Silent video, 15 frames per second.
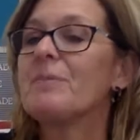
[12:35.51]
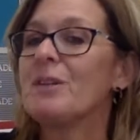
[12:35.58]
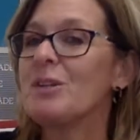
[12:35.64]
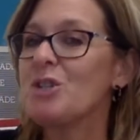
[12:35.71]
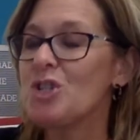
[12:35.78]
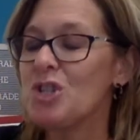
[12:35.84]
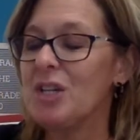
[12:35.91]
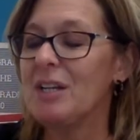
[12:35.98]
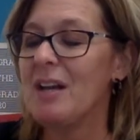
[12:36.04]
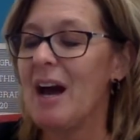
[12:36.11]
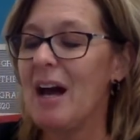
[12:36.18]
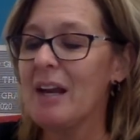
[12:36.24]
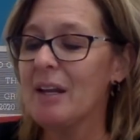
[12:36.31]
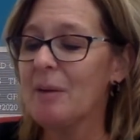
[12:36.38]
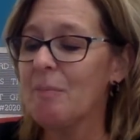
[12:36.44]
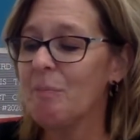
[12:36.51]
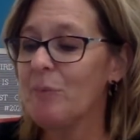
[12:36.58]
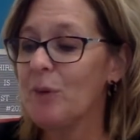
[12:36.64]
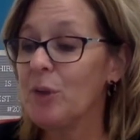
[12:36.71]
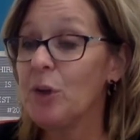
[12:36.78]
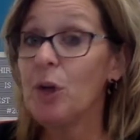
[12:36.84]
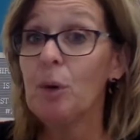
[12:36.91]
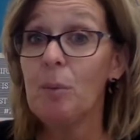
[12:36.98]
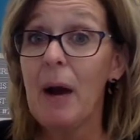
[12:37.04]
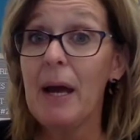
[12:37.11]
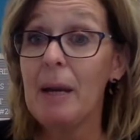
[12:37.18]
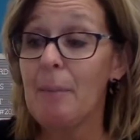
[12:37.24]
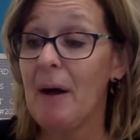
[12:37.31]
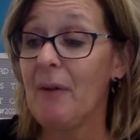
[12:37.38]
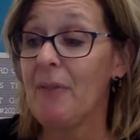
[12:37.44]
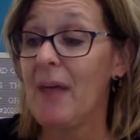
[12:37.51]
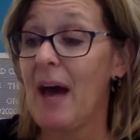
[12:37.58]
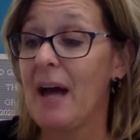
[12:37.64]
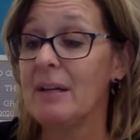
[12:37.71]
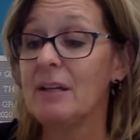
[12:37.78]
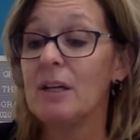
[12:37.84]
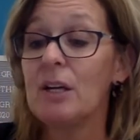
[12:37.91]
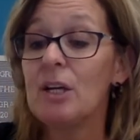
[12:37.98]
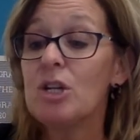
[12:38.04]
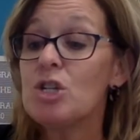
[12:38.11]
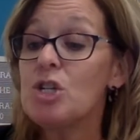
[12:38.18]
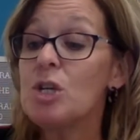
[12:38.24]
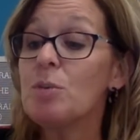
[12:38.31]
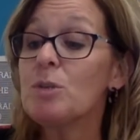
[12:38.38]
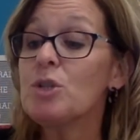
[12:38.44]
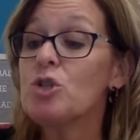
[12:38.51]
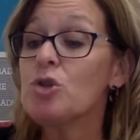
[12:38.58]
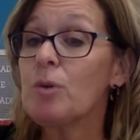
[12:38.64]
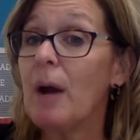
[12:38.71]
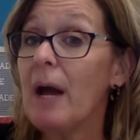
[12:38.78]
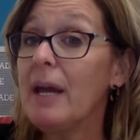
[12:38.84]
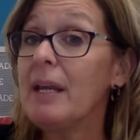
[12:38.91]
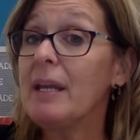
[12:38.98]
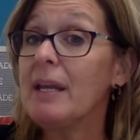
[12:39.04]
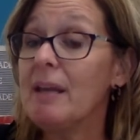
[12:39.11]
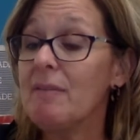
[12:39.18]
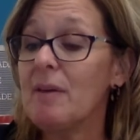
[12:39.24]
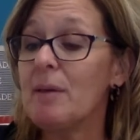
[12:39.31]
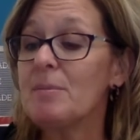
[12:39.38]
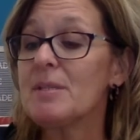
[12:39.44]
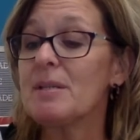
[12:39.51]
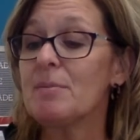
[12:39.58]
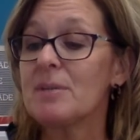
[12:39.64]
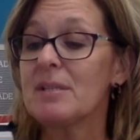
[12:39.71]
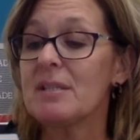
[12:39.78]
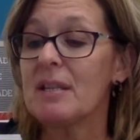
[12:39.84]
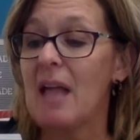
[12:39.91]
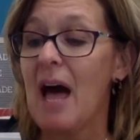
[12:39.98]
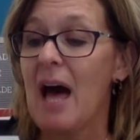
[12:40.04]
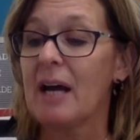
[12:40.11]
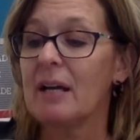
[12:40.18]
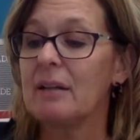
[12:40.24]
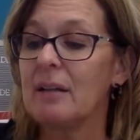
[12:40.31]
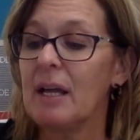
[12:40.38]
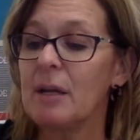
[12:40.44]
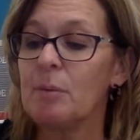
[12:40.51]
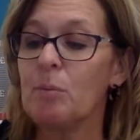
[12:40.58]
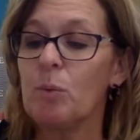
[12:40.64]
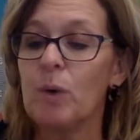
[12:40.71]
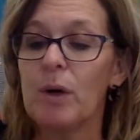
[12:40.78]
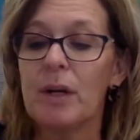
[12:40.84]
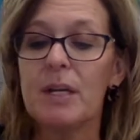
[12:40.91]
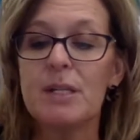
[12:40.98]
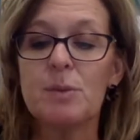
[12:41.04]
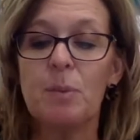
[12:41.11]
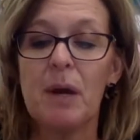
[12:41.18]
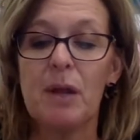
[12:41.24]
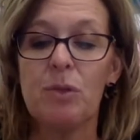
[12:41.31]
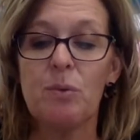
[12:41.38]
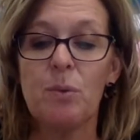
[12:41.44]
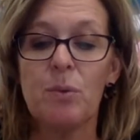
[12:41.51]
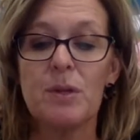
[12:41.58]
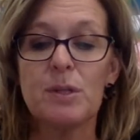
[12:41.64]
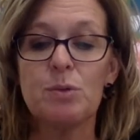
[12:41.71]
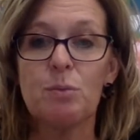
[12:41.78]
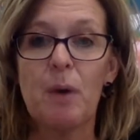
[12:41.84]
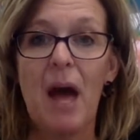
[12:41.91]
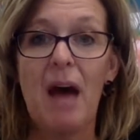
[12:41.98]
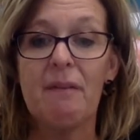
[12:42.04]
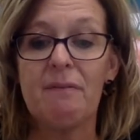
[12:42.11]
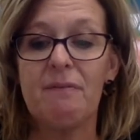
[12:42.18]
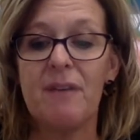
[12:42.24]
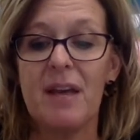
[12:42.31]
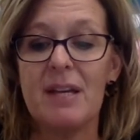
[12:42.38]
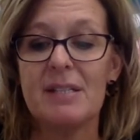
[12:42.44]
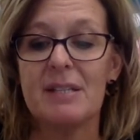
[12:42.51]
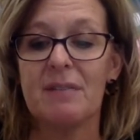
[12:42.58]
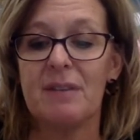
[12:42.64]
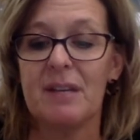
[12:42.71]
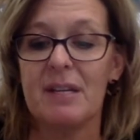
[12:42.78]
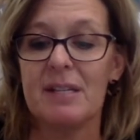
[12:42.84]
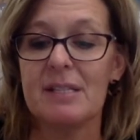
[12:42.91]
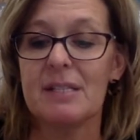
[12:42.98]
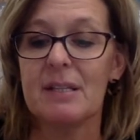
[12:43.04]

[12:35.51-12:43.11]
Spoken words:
She nodded. You're right about that. She was trying to give him some slack, let him work his way through this rat phase of his.